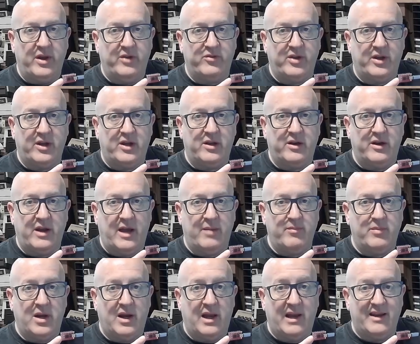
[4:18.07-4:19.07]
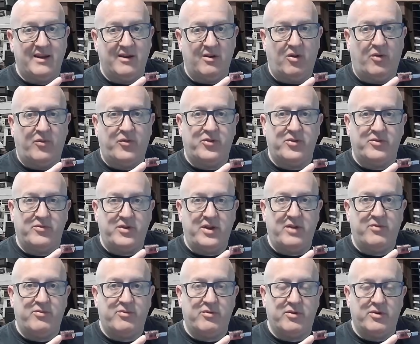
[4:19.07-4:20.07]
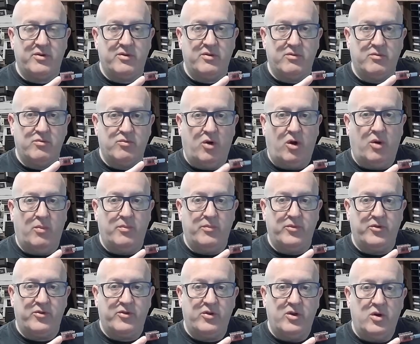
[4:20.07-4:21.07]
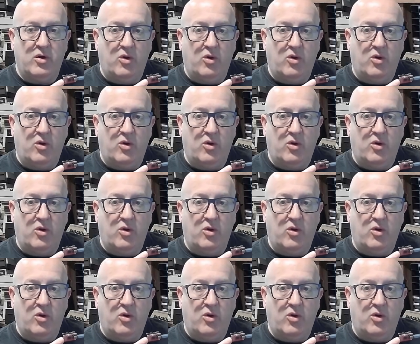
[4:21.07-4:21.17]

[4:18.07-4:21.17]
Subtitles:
is it can emulate lots of different ROMs.